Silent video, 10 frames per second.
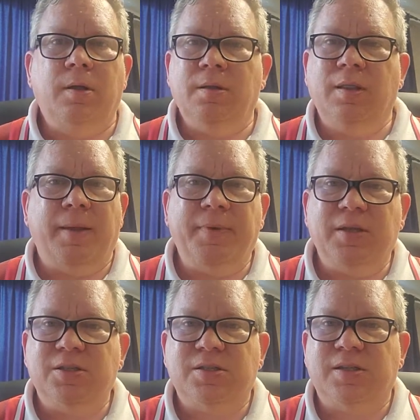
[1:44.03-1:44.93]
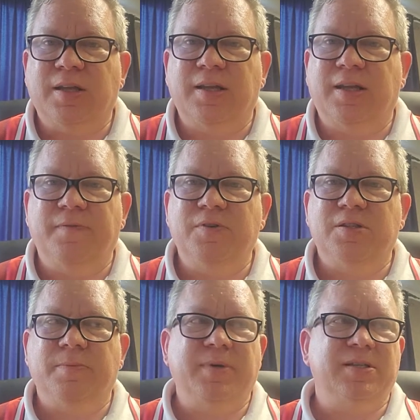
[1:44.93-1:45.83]
Let me just give you
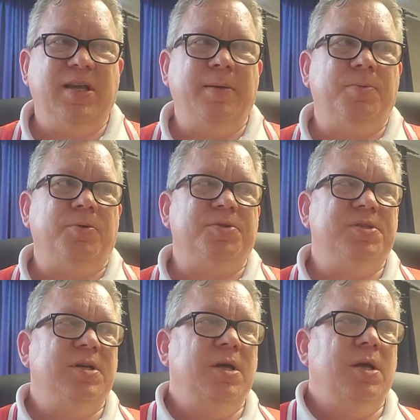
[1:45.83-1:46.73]
some examples.